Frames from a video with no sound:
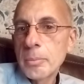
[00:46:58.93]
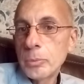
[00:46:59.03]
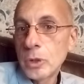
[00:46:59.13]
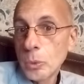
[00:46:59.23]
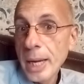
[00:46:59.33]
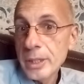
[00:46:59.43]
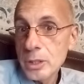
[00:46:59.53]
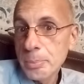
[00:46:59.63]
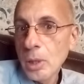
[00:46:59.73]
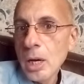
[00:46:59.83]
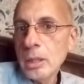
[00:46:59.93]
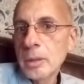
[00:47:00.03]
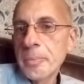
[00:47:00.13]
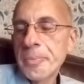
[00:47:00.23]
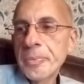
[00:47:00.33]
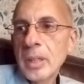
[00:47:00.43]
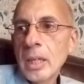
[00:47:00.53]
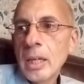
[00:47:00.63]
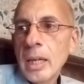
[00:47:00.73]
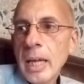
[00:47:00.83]
the writer's block
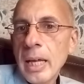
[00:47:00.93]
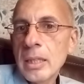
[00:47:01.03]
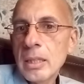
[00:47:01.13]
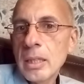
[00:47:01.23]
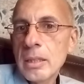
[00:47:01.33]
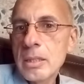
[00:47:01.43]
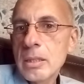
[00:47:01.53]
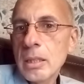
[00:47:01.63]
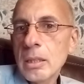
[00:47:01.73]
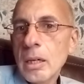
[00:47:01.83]
and uh, this uh,